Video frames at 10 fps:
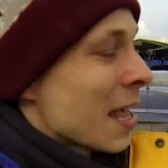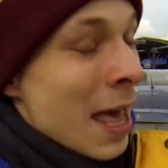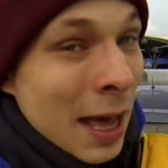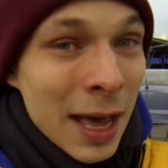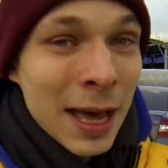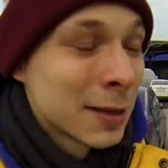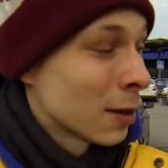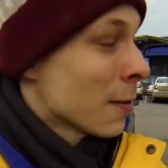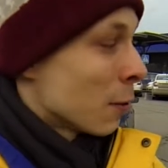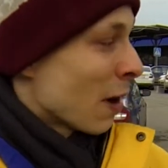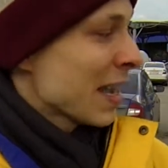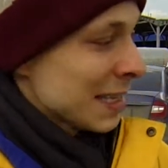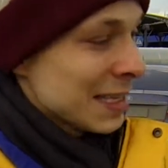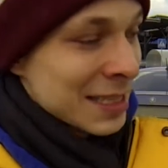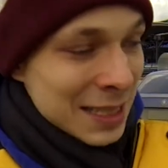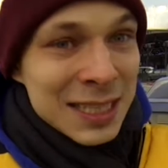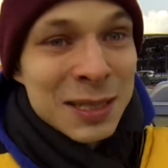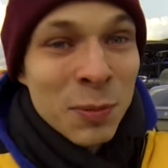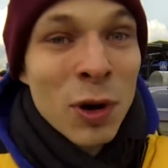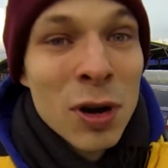And why is this
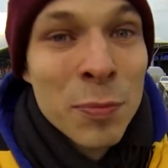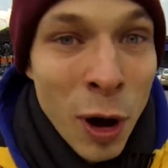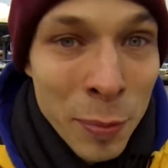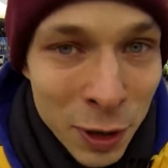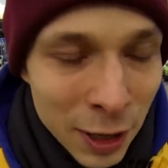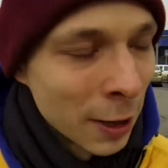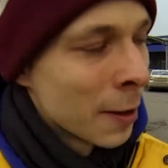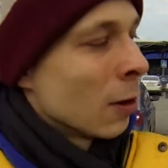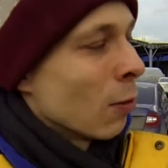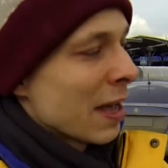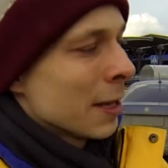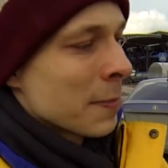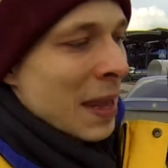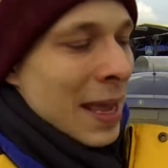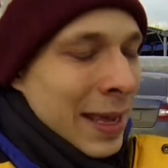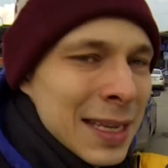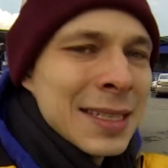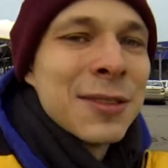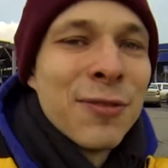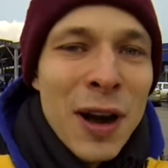more popular? Well,
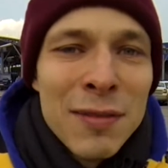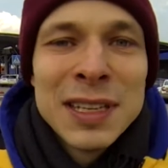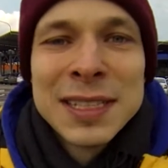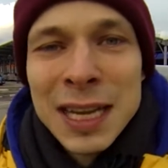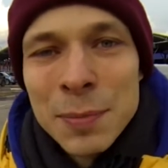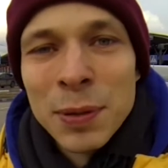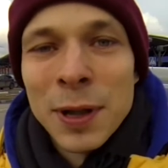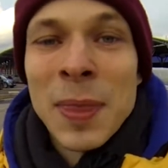it's very simple.